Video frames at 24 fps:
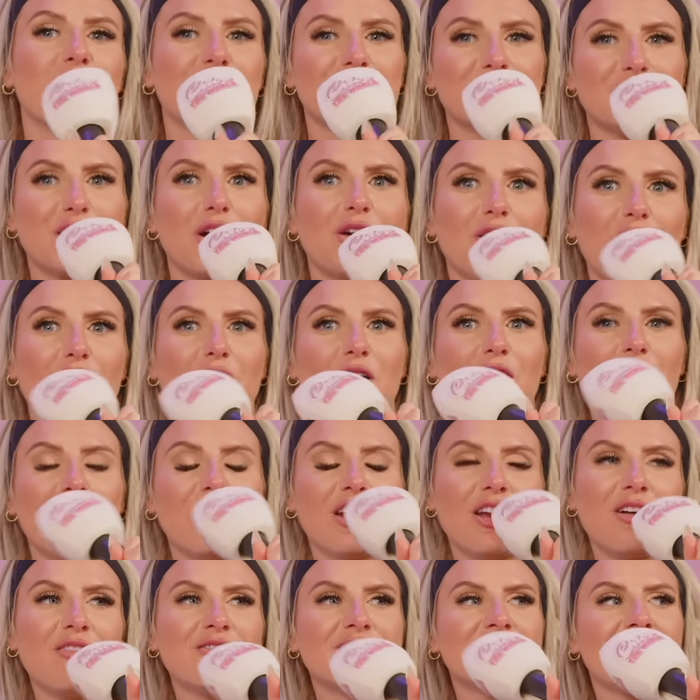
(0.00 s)
for so long.
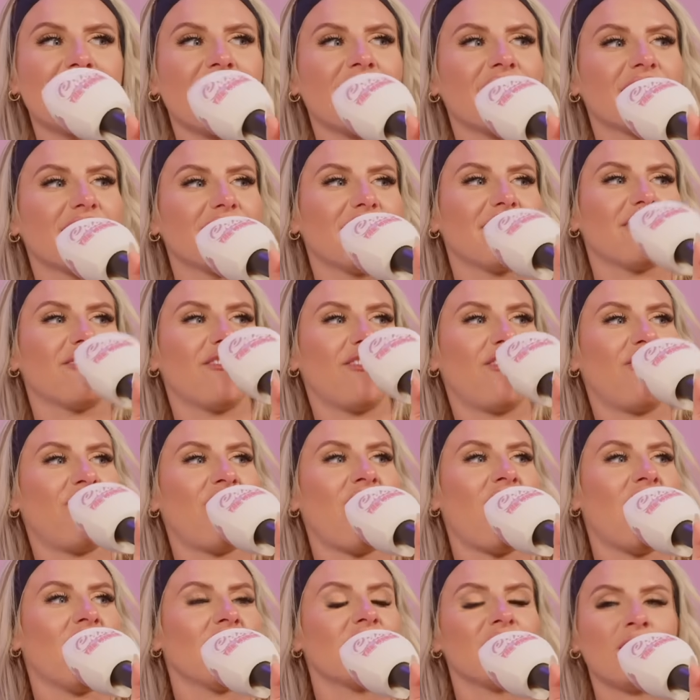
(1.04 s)
And I was like,
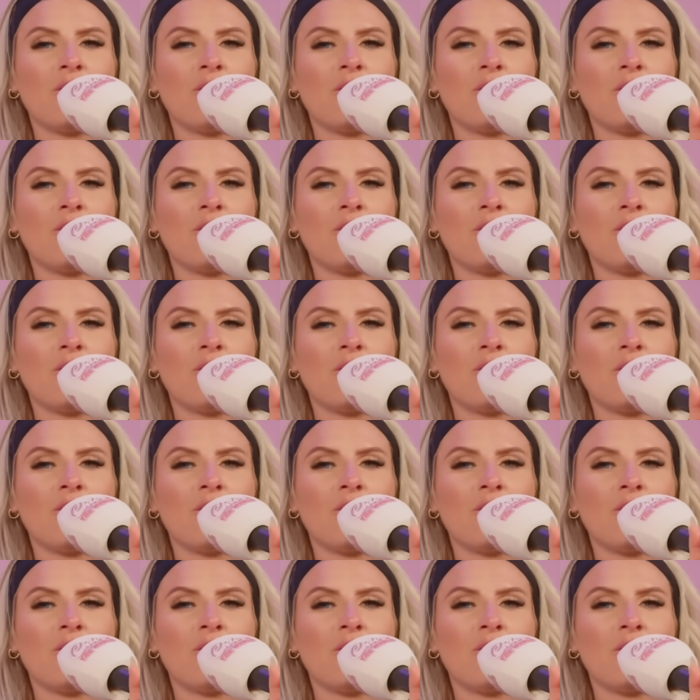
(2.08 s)
fuck, I